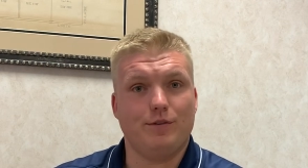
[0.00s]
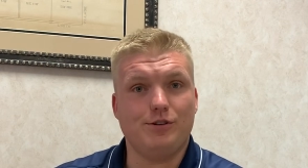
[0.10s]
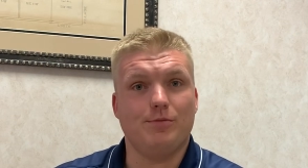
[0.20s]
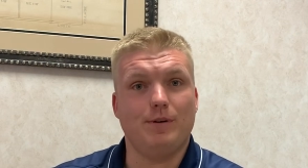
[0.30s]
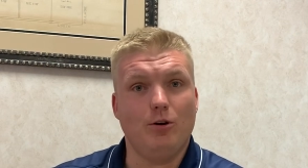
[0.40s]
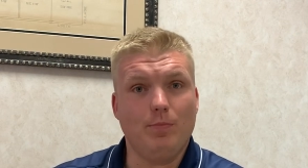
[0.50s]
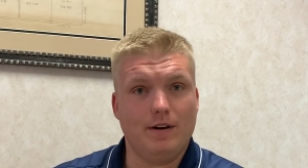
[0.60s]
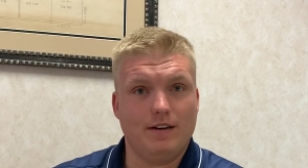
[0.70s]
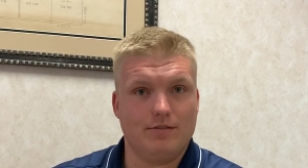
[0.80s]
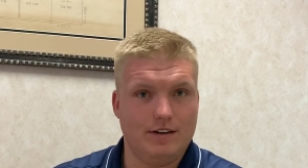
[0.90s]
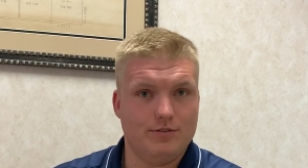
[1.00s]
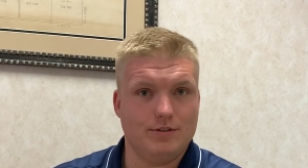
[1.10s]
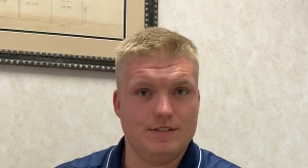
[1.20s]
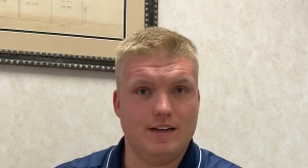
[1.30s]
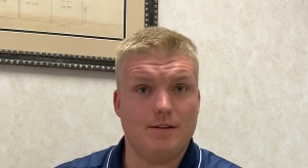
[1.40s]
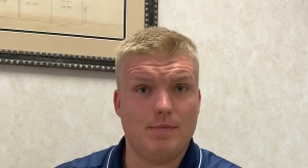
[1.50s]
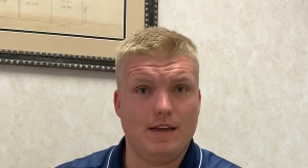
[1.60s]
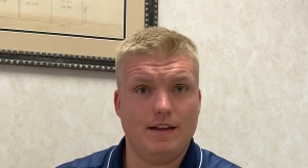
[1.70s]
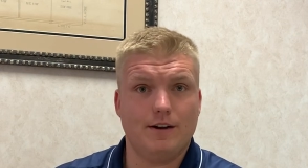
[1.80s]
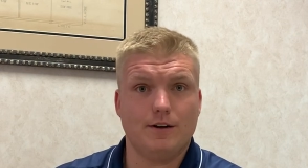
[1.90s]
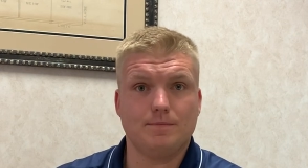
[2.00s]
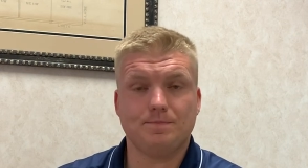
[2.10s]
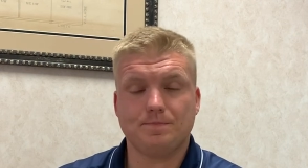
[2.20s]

we should be opening right towards the end of May here.